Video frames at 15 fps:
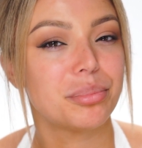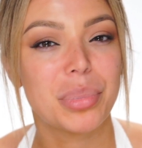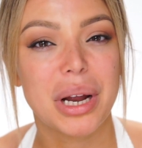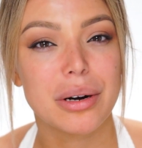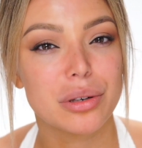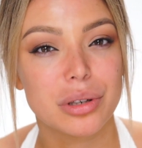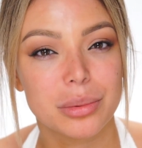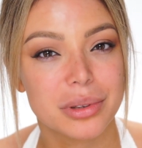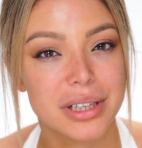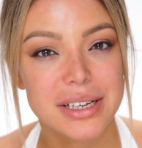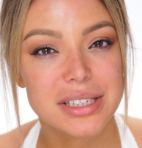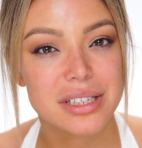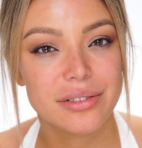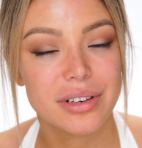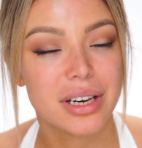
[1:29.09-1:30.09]
Paranormal
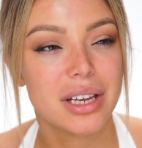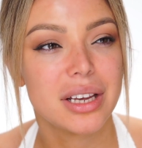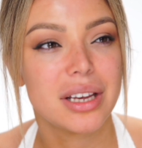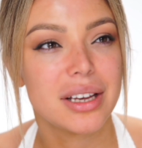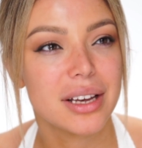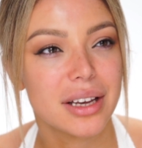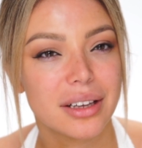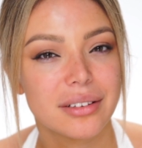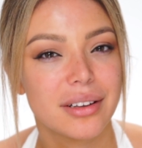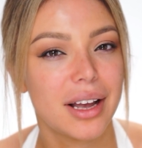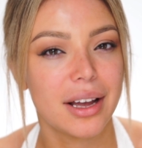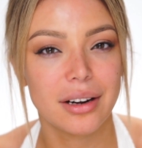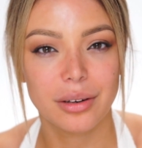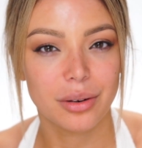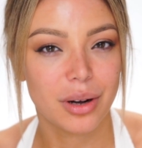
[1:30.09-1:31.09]
Activity.
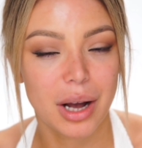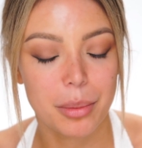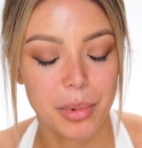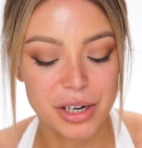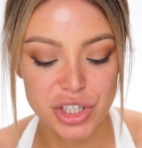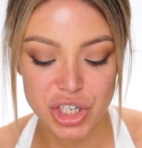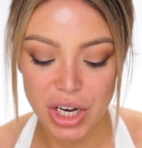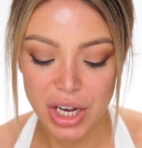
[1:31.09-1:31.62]
I don't know how much.